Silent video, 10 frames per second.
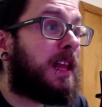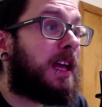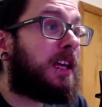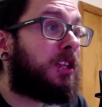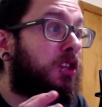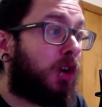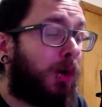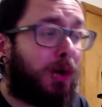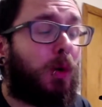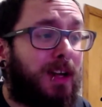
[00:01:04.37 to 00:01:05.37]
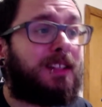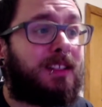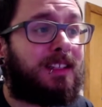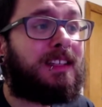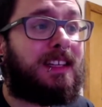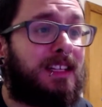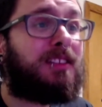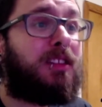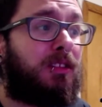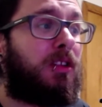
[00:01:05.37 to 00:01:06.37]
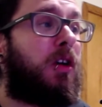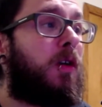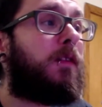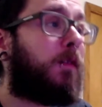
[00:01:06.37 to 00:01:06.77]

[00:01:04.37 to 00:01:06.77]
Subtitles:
you're going to need to know